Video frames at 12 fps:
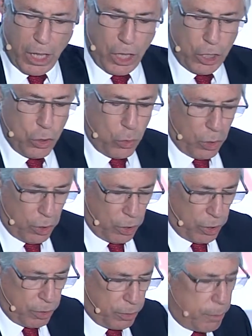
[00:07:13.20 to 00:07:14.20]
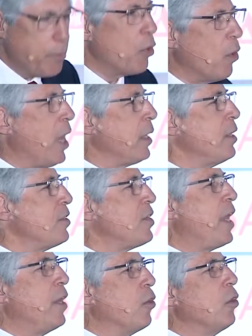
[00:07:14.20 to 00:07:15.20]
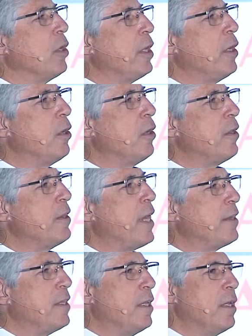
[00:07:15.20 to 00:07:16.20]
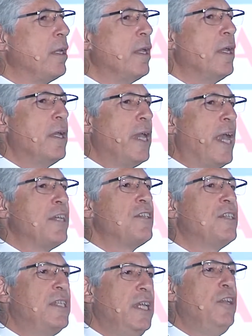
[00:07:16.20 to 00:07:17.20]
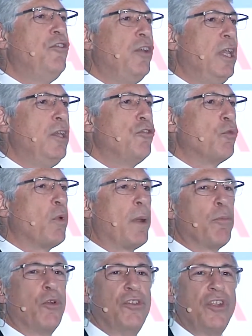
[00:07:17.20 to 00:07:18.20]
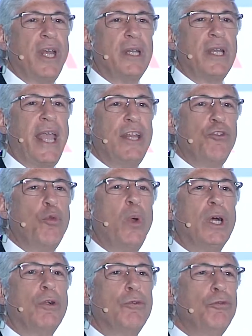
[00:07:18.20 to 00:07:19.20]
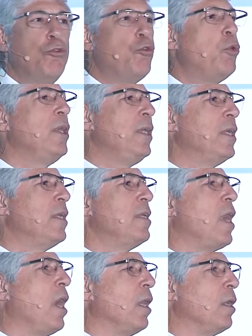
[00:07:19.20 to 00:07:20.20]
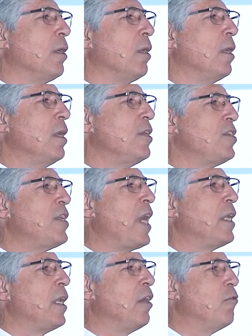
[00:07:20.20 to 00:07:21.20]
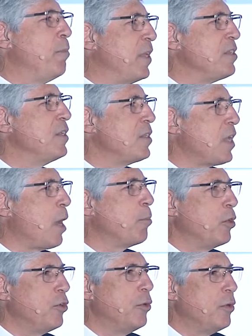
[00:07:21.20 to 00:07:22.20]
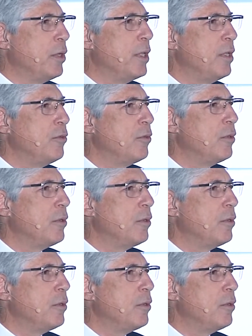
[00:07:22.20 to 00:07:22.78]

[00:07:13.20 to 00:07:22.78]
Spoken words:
You heard Pirana say earlier that the SDGs represent a $12 trillion set of business opportunities.